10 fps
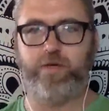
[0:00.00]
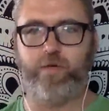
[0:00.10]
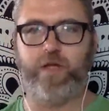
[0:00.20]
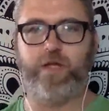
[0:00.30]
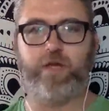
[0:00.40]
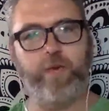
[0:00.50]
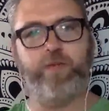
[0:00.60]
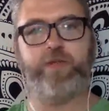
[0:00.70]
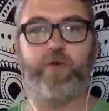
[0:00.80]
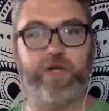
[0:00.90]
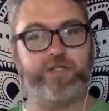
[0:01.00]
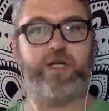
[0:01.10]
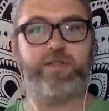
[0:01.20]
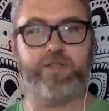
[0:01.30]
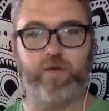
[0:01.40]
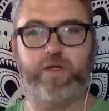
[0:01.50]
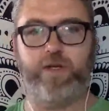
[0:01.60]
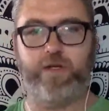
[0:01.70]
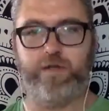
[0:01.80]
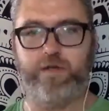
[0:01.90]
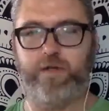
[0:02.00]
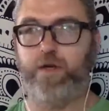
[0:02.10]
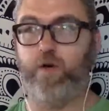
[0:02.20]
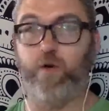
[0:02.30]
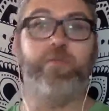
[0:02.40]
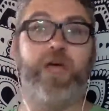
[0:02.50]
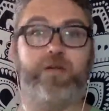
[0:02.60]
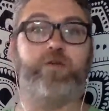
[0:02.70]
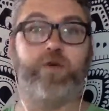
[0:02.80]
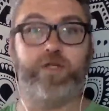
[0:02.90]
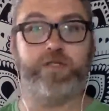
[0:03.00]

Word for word: right like women criticizing one another or men